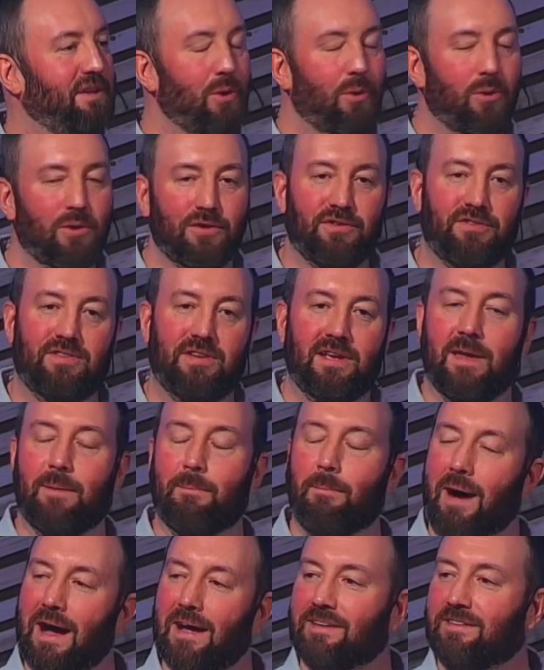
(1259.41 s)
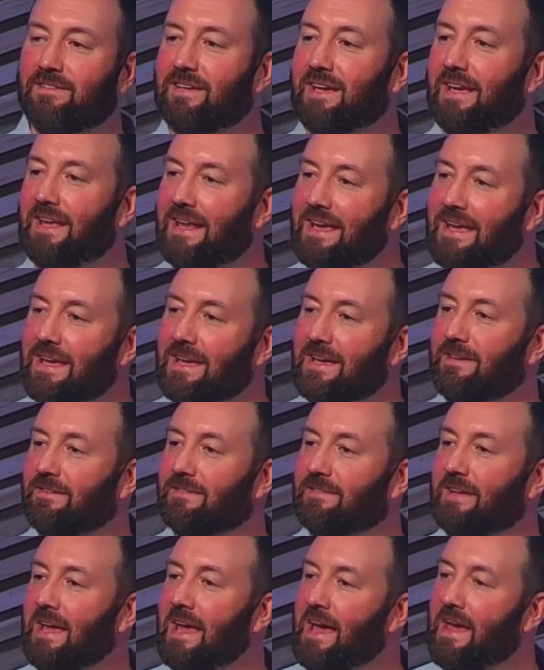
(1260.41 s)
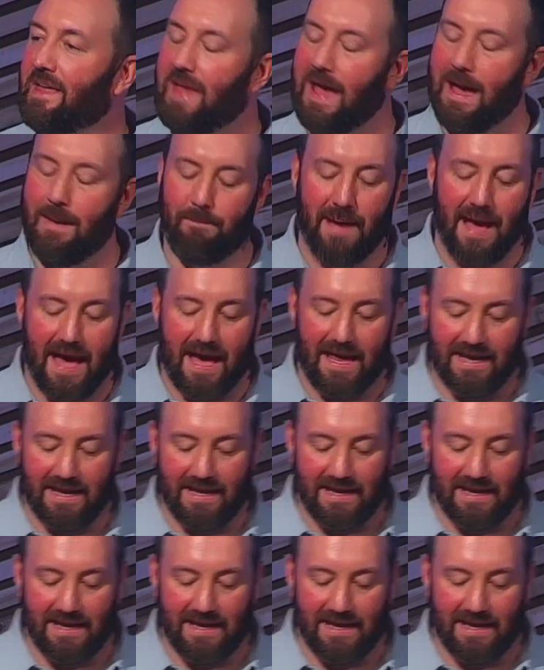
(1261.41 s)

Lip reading: your sin, my sin is that bad.